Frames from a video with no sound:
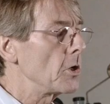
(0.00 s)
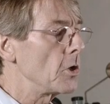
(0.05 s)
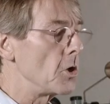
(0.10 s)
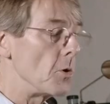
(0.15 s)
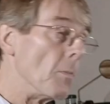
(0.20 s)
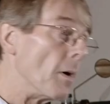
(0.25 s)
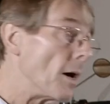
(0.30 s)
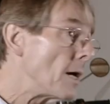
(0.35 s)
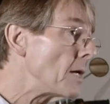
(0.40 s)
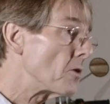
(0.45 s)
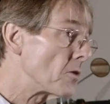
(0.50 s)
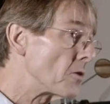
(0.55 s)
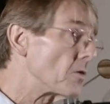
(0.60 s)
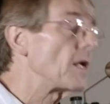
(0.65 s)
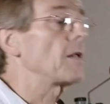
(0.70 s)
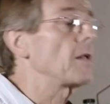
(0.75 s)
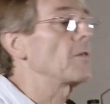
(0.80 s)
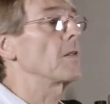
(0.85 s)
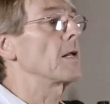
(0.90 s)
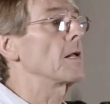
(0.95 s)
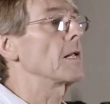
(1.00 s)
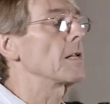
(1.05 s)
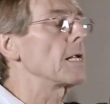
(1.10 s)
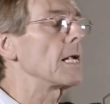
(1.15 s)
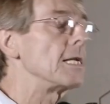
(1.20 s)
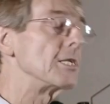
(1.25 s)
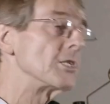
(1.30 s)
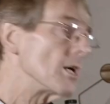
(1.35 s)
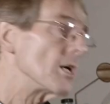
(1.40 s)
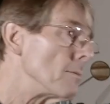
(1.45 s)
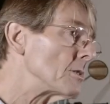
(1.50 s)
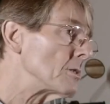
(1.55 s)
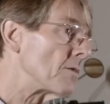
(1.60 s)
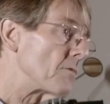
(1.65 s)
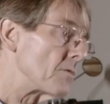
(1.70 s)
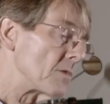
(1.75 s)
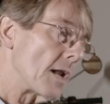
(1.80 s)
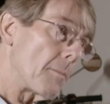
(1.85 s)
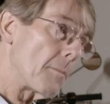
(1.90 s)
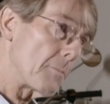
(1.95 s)
You might think that in terms
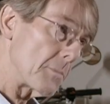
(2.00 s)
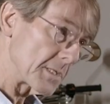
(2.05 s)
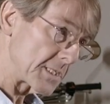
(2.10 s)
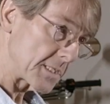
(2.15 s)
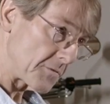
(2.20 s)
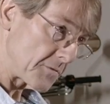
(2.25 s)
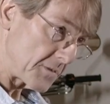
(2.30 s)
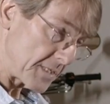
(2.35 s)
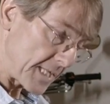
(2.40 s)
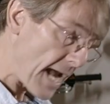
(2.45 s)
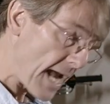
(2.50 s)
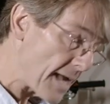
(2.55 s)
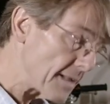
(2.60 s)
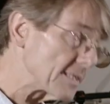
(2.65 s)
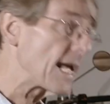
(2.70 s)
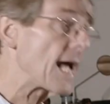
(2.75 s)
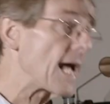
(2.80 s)
of numbers of deaths,